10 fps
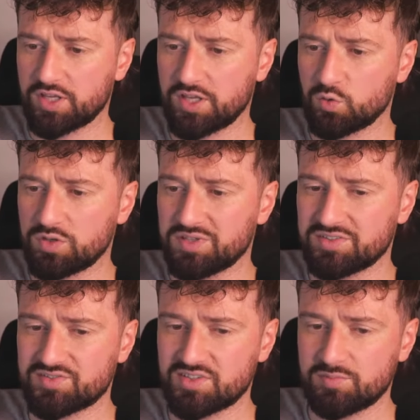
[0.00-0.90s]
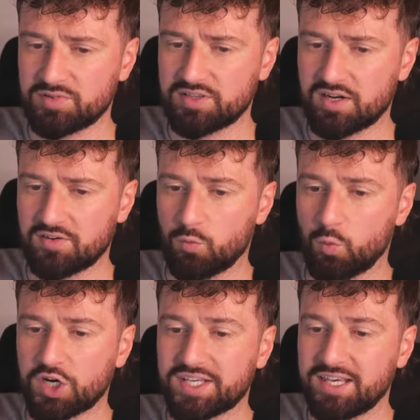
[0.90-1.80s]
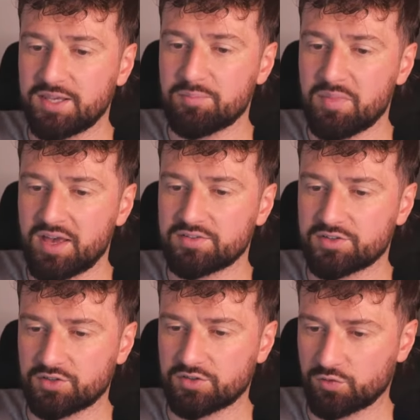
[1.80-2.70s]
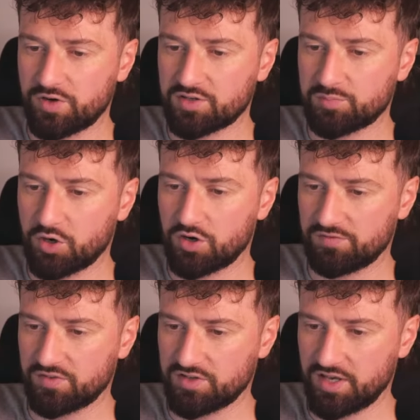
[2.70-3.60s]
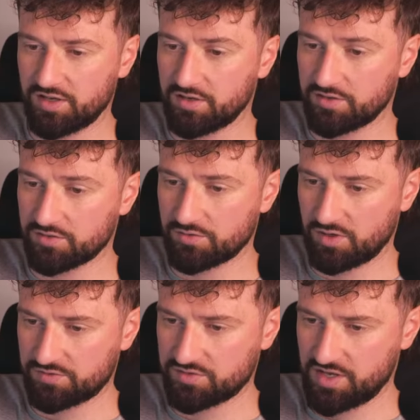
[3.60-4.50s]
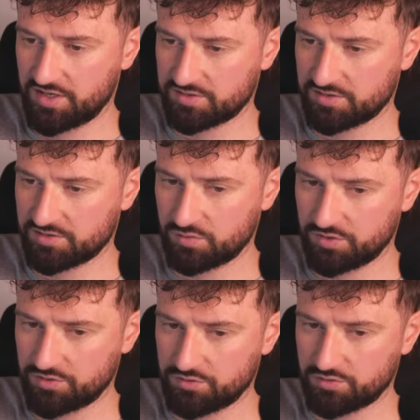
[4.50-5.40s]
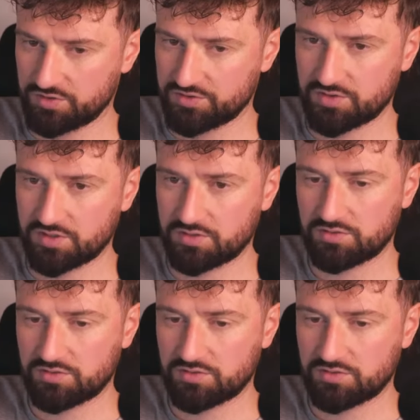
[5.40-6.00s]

It would be simply that of working men during the greater part of the day. And he's referencing Exodus 22:26.